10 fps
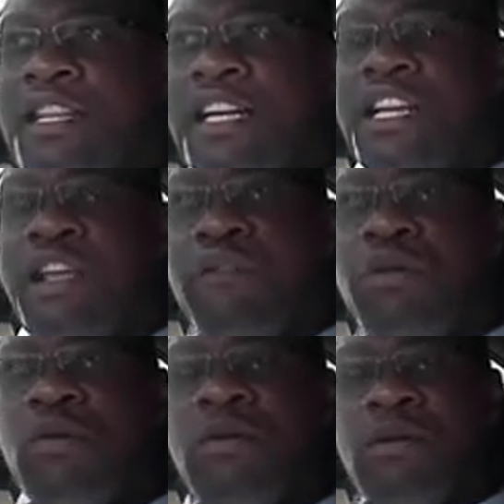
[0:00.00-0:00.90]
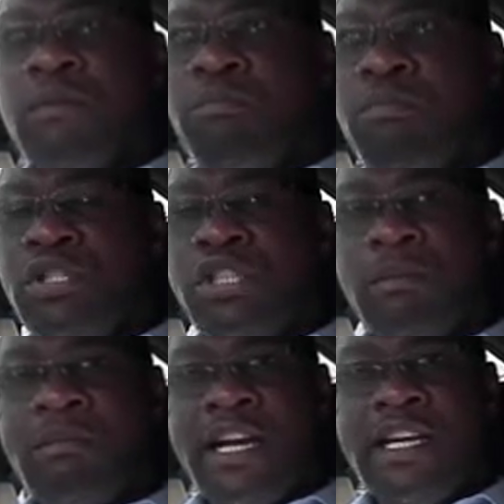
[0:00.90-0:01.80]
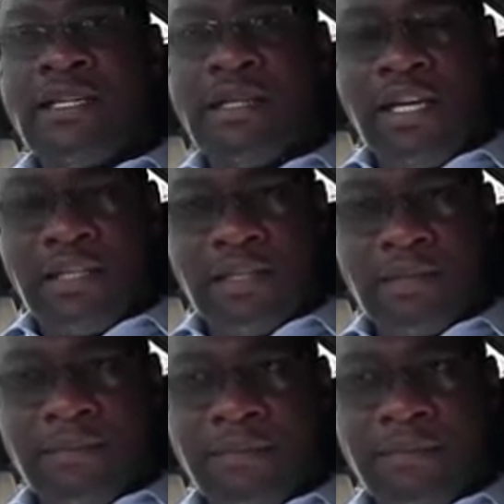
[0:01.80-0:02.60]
that if you put your mind to it